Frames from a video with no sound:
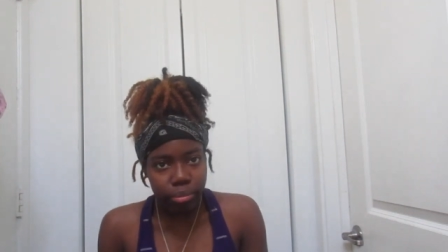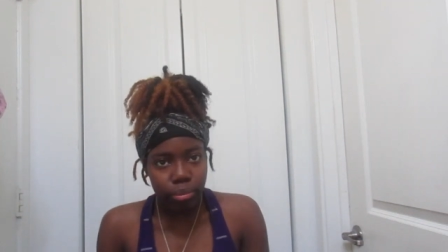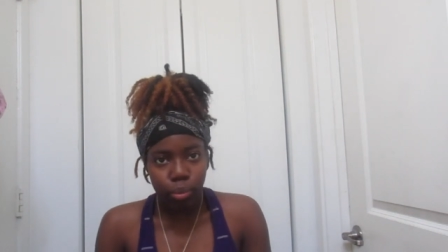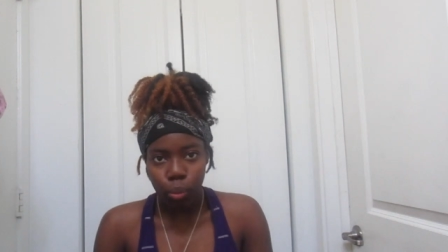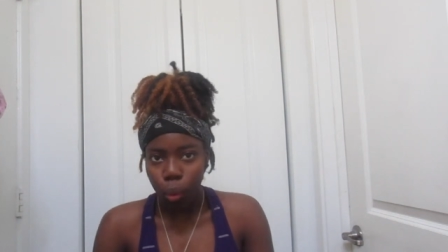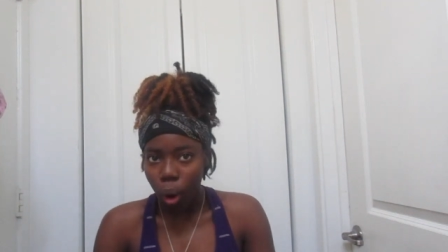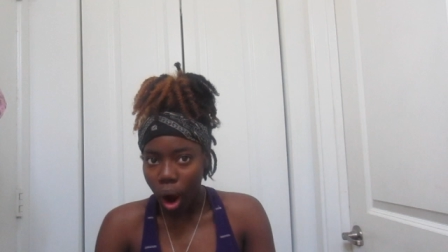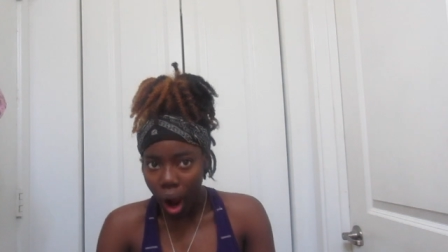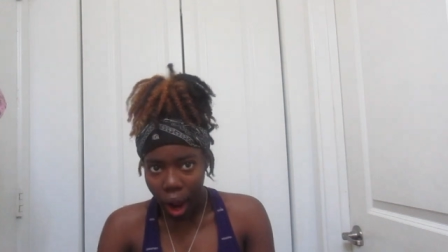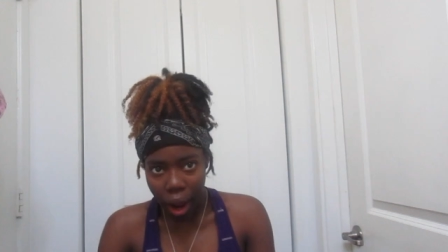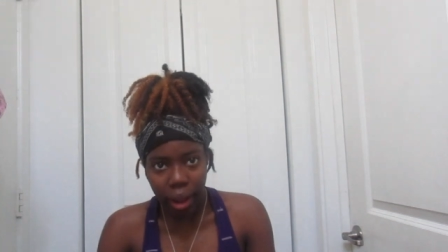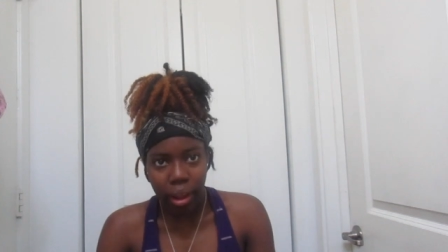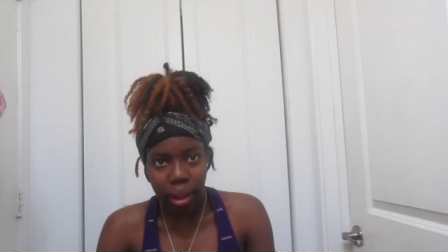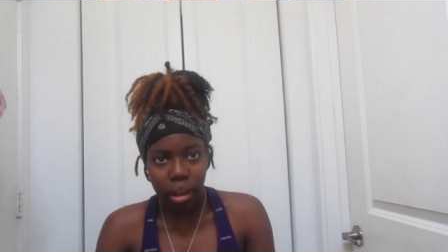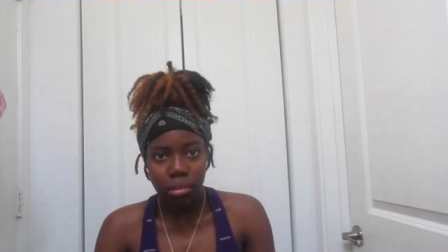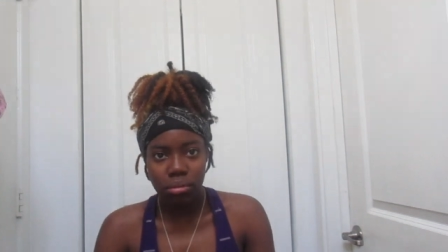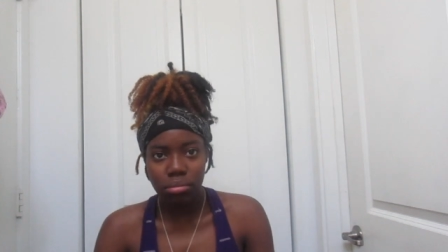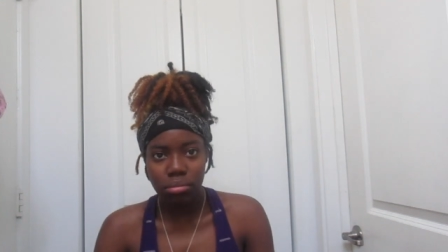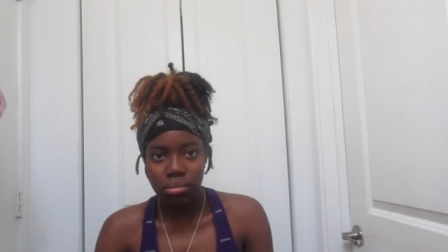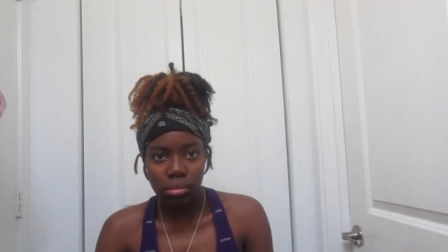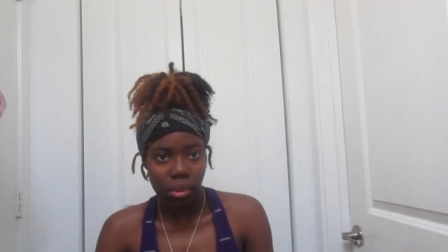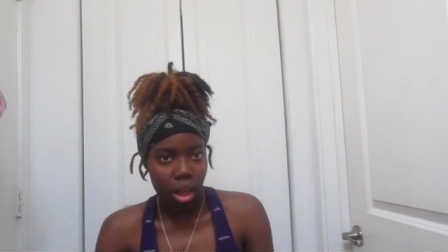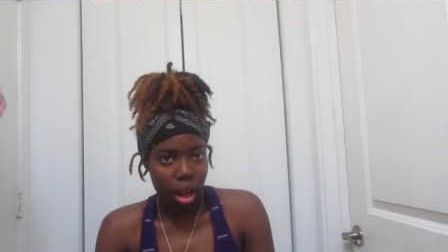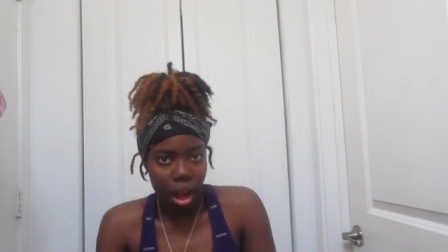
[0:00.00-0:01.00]
why
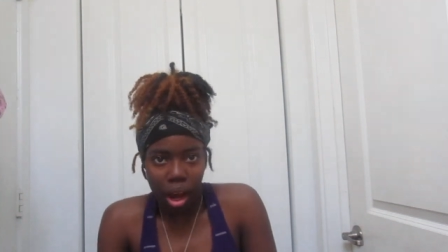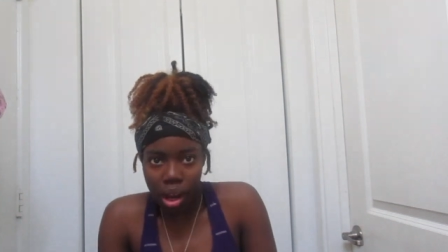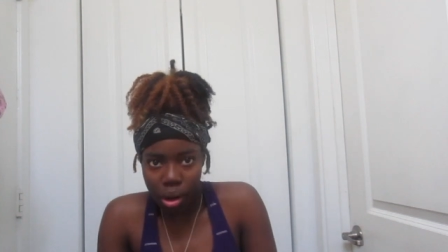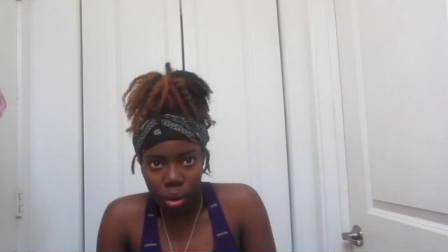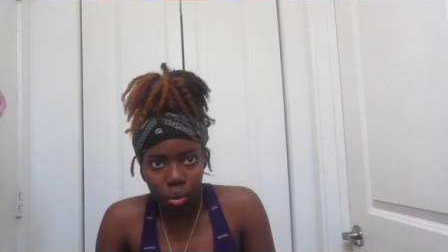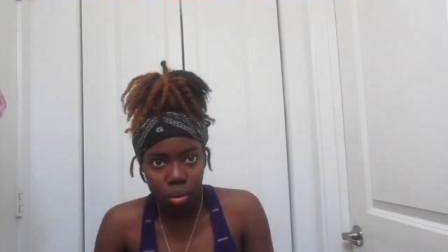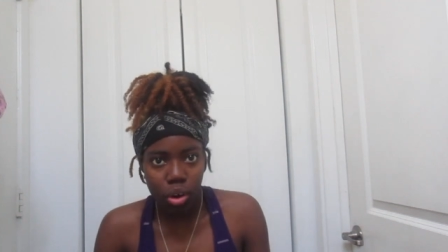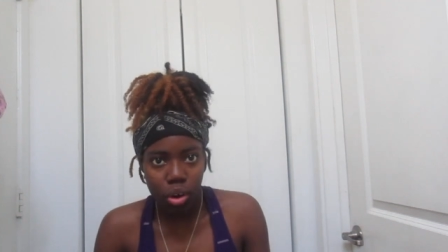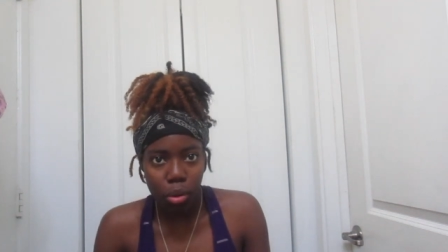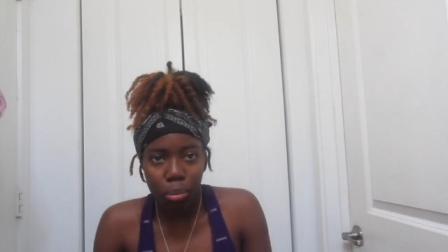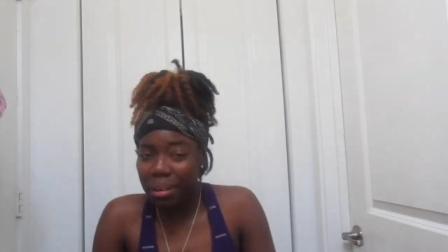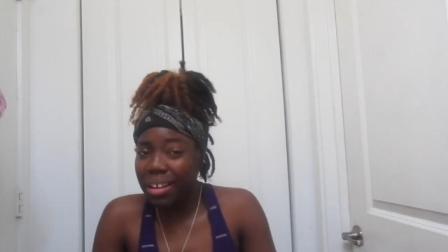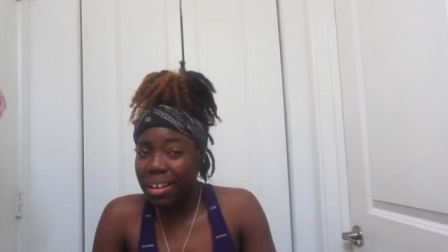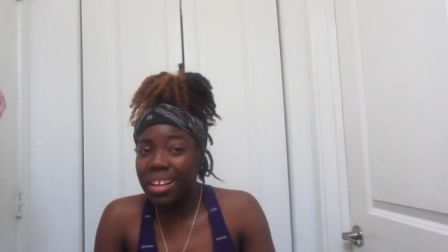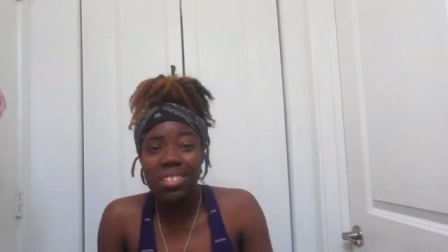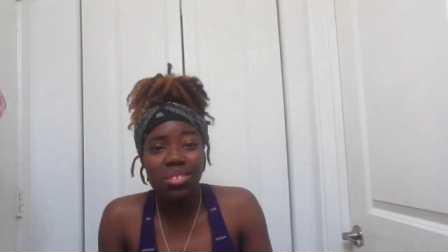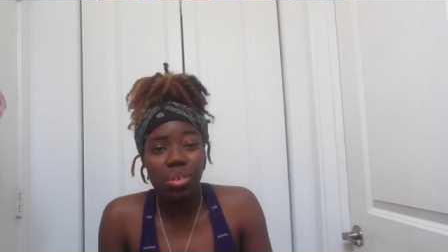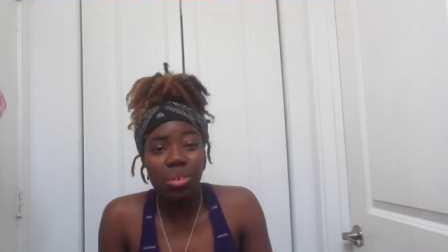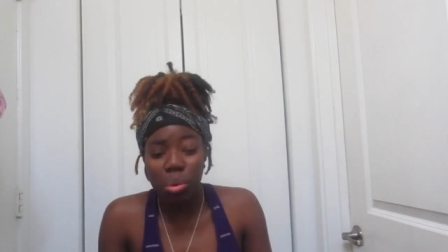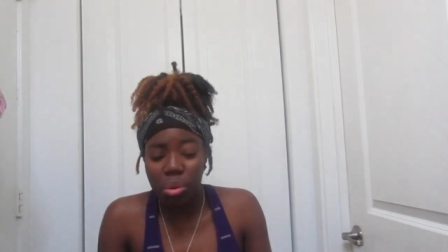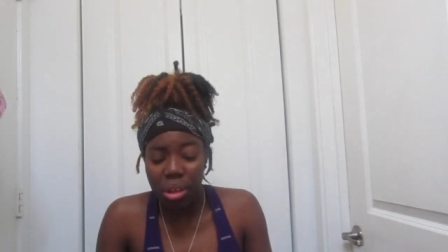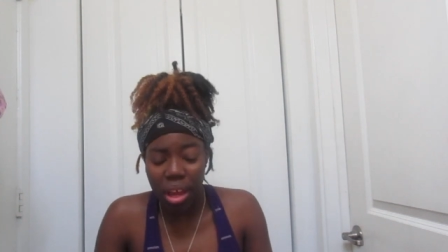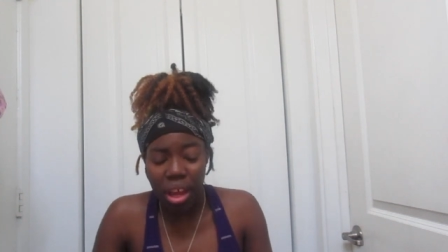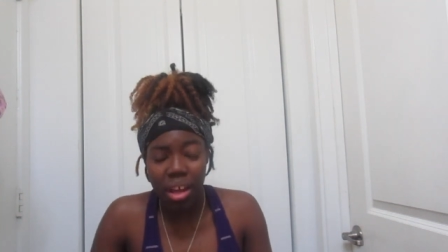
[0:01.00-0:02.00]
i don't know but it's
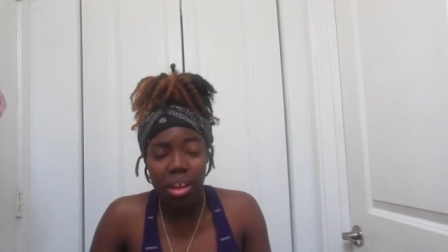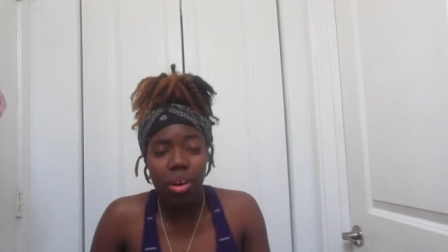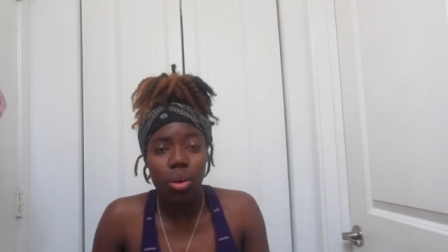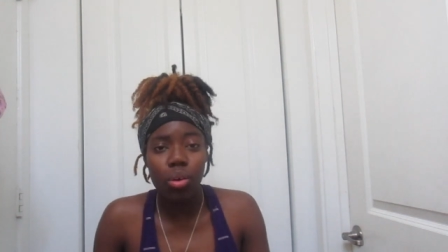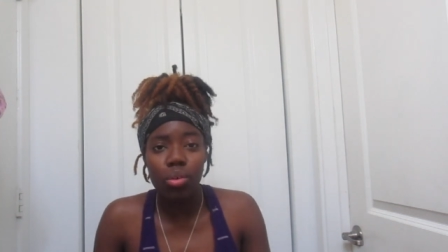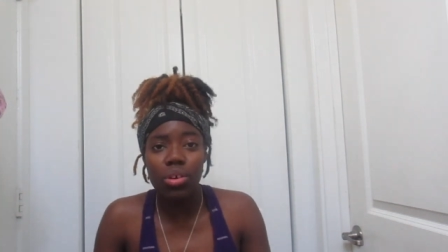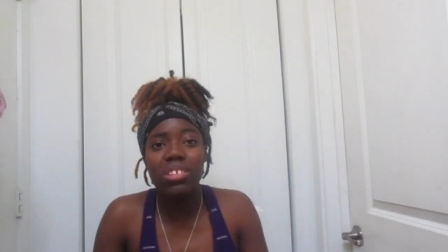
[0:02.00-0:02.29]
okay though